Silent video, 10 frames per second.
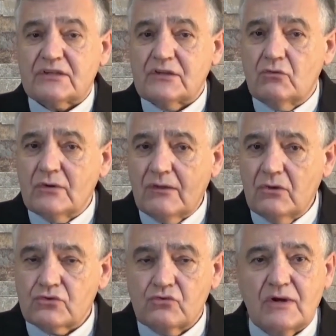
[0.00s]
several
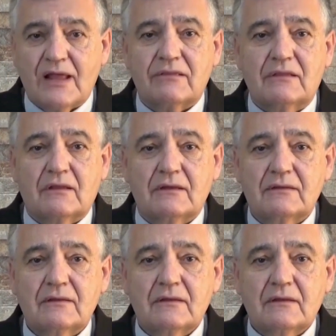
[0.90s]
years
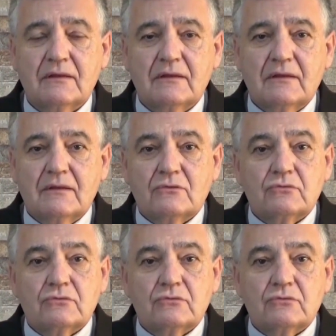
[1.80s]
within that